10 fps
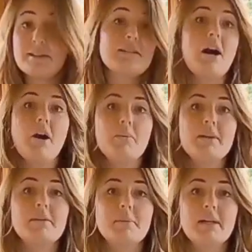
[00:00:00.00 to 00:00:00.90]
start
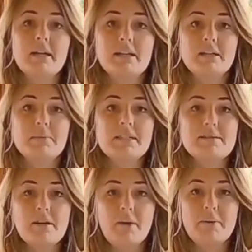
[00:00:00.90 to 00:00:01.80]
with, we are going to be
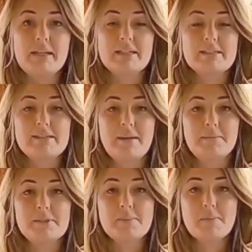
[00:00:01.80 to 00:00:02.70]
sowing
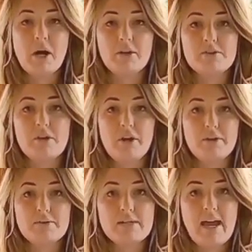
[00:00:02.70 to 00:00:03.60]
some
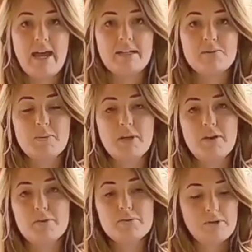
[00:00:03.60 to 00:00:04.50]
tomatoes and we are
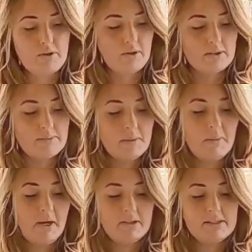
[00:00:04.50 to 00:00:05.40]
also going to be
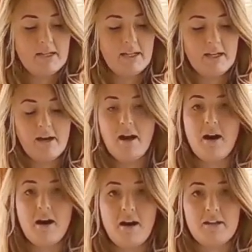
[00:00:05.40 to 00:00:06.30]
planting
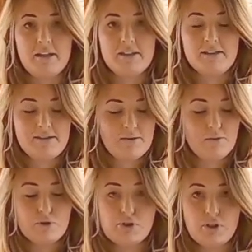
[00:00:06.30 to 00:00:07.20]
our onions
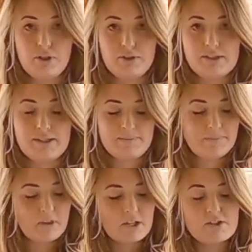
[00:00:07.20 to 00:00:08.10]
or shallots.
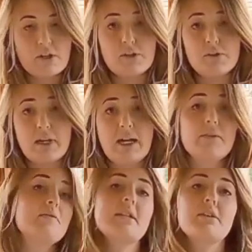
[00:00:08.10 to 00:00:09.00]
So you can
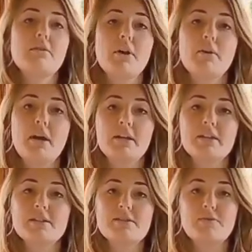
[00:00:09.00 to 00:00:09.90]
obviously grow
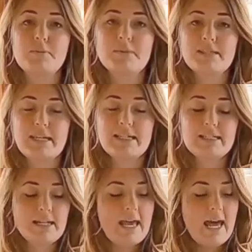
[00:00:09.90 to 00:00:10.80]
onions from seed,
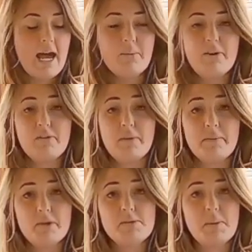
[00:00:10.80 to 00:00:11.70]
however
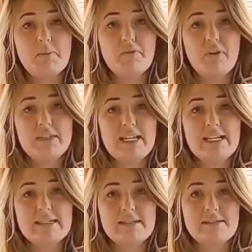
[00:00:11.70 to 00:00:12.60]
most people find it
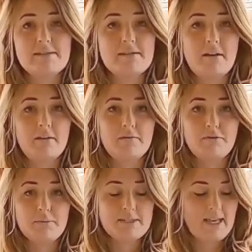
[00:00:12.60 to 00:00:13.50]
easiest to start them
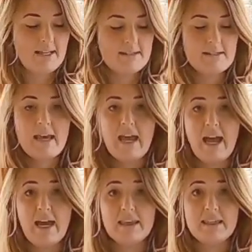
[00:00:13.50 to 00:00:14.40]
from sets,
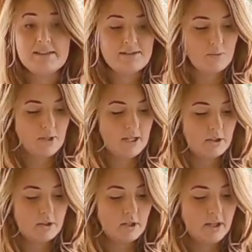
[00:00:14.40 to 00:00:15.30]
and this is what they
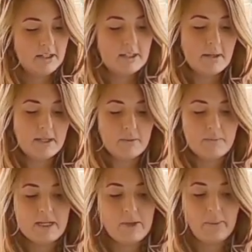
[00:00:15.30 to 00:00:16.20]
look like, little
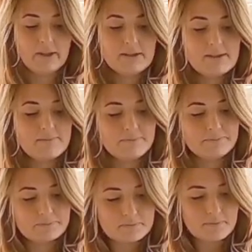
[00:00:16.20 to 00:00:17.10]
mini ones.
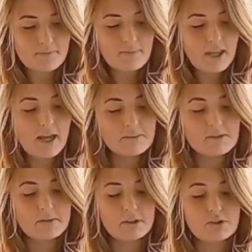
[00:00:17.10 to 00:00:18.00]
So
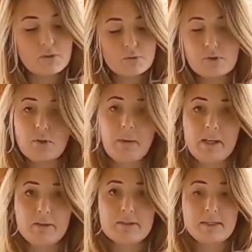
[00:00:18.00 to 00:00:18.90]
I'm going to talk to you about
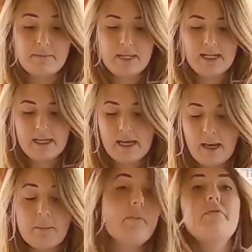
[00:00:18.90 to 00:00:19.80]
those in a minute,
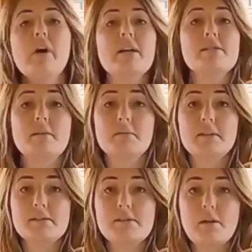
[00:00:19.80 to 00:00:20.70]
but first I'm going
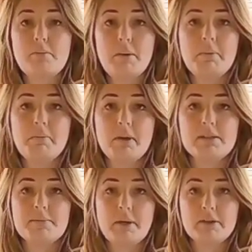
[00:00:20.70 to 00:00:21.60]
to start prepping my
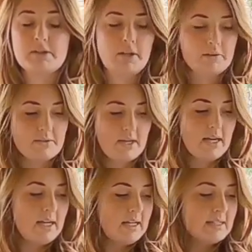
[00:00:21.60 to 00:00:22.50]
tomatoes.
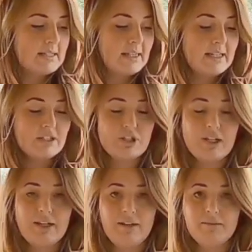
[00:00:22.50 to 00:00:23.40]
So this
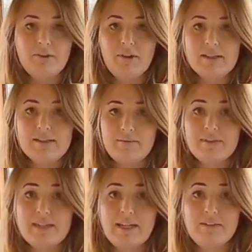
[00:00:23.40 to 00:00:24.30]
year I'm growing
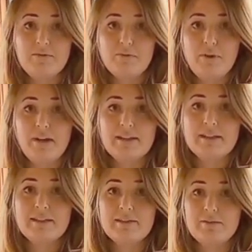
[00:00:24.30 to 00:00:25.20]
17
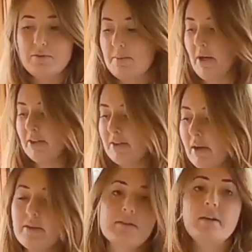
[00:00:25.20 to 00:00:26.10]
varieties of
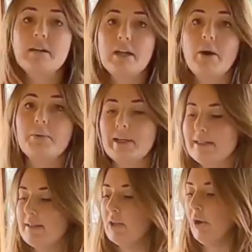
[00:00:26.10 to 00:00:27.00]
tomatoes. I know,
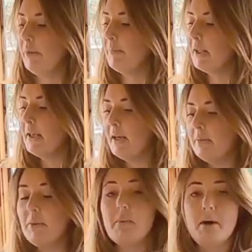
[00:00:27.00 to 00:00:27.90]
it's a lot.
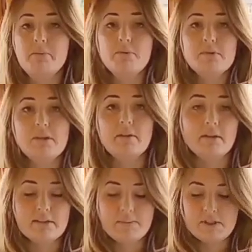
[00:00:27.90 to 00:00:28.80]
But what I'm also
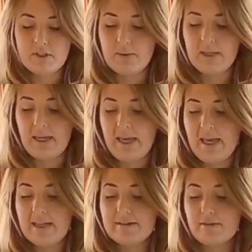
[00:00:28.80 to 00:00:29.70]
going to be doing
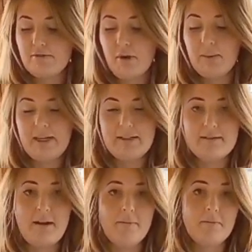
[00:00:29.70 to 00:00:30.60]
is growing
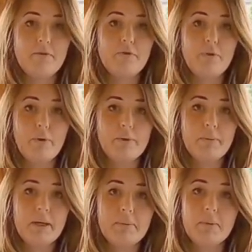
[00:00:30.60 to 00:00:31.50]
some for
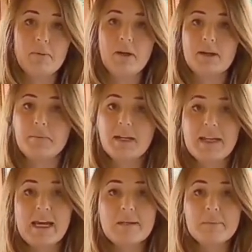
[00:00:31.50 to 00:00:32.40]
people like my
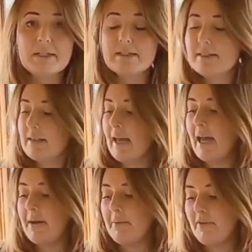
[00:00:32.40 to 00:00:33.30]
neighbours,
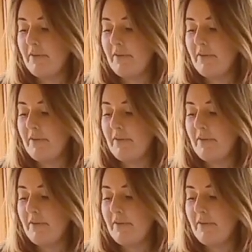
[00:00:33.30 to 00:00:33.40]
my